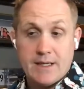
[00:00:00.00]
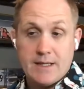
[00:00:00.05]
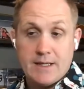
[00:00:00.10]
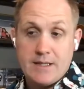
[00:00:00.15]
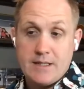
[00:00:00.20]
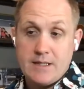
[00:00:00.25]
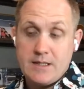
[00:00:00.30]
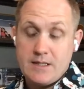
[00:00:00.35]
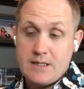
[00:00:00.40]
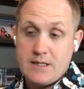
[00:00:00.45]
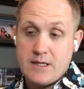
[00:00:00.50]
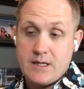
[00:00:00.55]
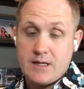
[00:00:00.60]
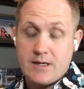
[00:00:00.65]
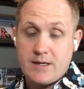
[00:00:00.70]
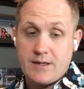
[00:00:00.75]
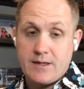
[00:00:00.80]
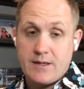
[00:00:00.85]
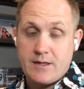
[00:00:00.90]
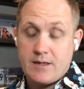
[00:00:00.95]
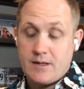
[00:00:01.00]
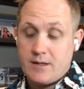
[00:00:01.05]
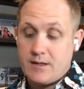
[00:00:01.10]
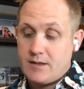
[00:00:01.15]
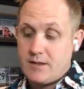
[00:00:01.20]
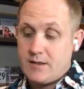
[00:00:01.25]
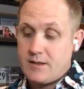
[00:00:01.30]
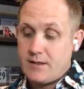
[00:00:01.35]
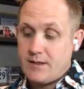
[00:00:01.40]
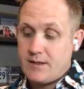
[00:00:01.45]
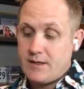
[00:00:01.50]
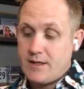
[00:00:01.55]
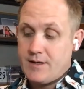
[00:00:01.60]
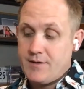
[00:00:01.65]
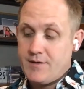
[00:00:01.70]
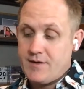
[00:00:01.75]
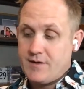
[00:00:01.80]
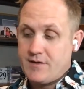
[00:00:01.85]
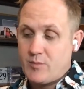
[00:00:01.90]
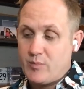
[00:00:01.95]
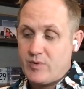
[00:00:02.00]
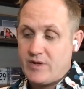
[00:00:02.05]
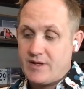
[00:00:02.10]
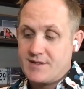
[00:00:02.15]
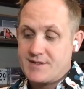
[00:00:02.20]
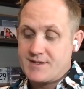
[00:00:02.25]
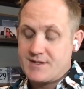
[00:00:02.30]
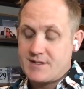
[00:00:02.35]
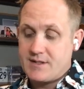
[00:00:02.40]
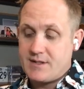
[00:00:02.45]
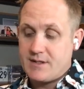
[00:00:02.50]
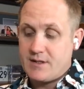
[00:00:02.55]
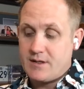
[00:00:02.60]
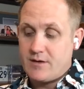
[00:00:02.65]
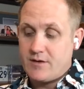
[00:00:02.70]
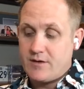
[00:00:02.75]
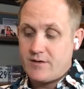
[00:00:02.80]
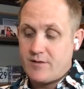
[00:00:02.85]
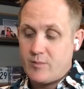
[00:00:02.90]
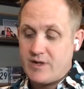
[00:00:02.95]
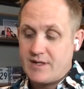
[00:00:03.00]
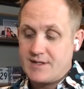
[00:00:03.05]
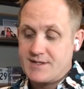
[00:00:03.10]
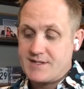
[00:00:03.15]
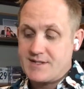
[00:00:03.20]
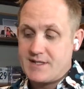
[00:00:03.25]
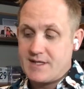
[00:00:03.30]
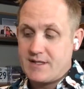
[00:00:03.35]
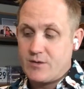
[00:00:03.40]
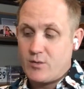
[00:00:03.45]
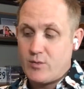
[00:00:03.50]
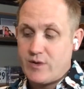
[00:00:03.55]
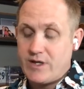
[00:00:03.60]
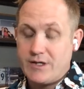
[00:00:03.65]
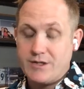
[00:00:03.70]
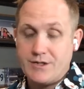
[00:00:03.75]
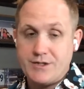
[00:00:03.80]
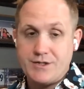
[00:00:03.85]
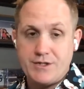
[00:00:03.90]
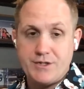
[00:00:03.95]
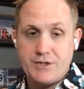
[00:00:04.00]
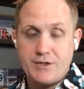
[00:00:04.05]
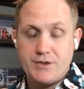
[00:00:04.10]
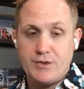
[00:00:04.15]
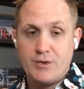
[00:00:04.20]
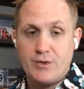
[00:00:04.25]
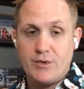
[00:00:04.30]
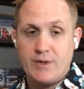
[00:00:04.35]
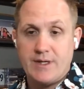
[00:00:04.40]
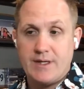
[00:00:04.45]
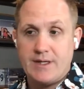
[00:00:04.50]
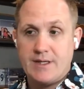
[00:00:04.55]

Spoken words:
Yeah, and I think the biggest thing that we can do